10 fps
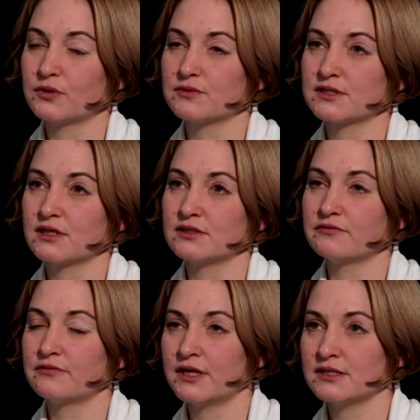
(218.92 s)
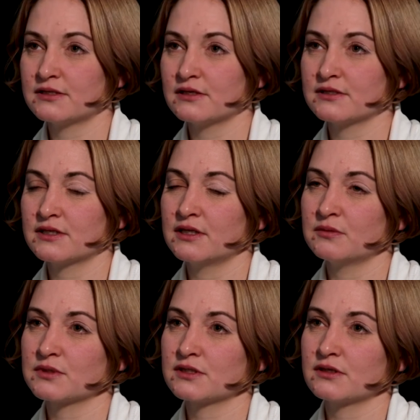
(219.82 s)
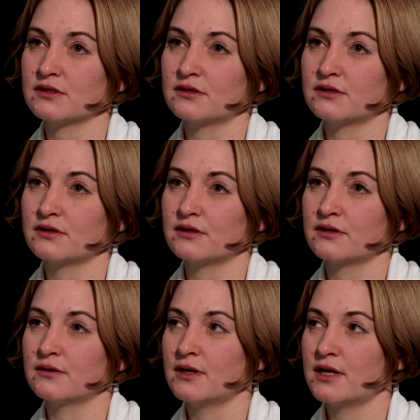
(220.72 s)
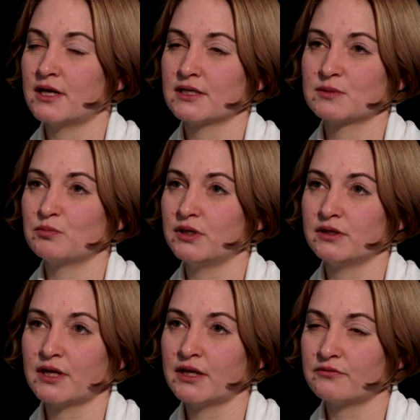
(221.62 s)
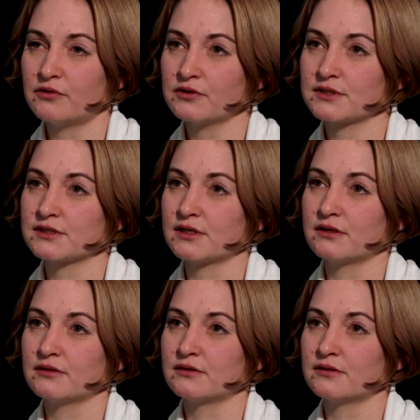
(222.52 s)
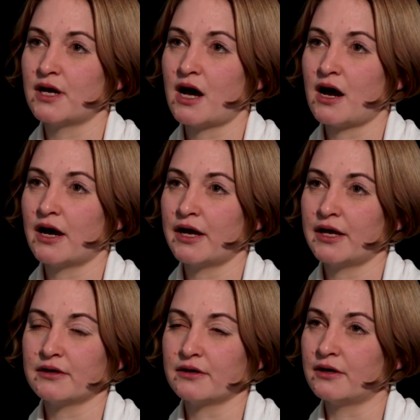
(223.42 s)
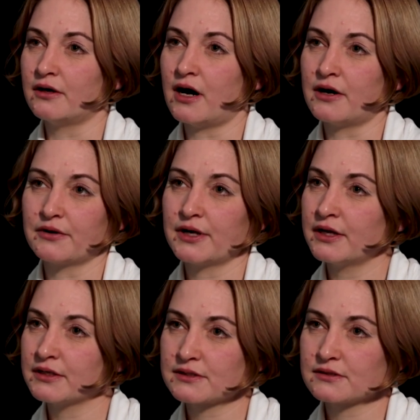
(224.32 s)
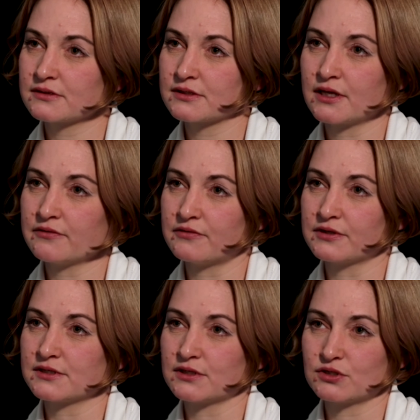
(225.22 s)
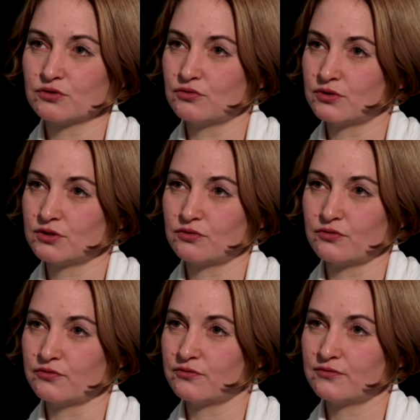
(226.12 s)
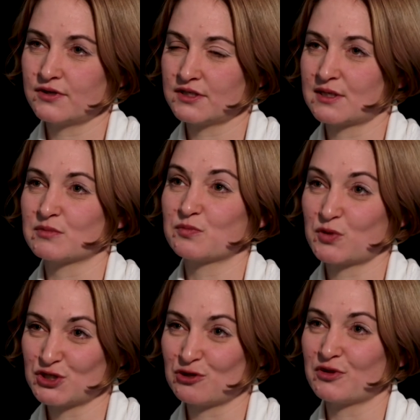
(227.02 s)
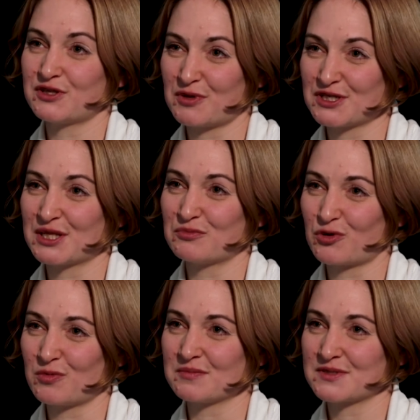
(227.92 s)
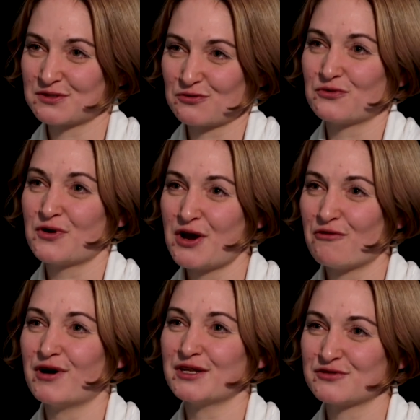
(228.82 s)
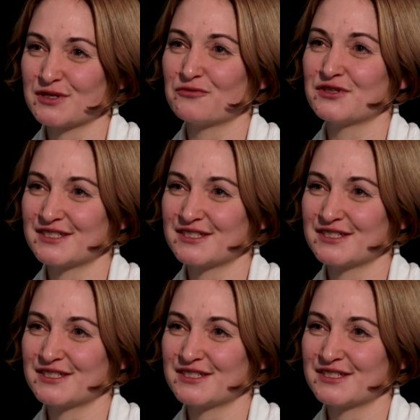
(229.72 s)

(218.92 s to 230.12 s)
When we study Feistel schemes, uh, SP networks, and ARX uh, ciphers, and so on, so on. There are some special mathematical problems, so one of them we